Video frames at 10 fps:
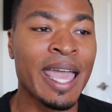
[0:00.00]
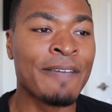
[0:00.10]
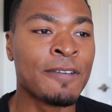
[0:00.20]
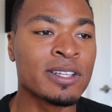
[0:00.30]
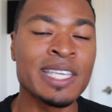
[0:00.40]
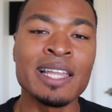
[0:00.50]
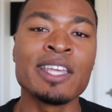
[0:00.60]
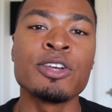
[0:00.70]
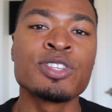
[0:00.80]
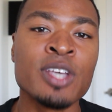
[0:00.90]
if you're
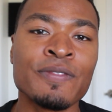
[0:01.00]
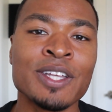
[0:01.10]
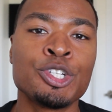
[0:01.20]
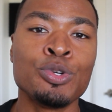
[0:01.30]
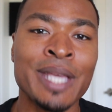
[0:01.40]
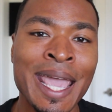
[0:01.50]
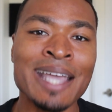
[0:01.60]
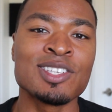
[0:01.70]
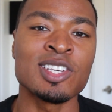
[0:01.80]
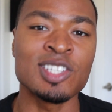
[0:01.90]
telling yourself that you
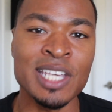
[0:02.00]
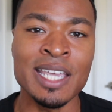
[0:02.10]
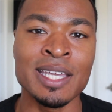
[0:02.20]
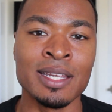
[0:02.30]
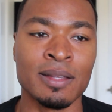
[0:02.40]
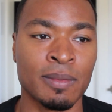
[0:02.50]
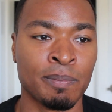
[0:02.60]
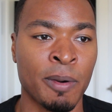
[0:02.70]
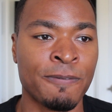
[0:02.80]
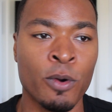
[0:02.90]
can't succeed
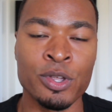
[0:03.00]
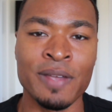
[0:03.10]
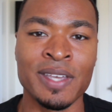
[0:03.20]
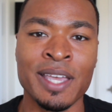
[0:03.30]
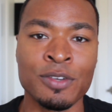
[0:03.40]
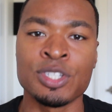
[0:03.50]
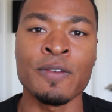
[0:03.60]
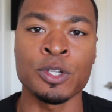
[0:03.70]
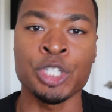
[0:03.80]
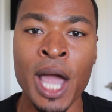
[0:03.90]
before you even give
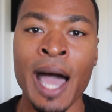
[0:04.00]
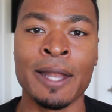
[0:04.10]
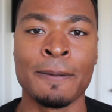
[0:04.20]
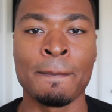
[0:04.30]
yourself a shot?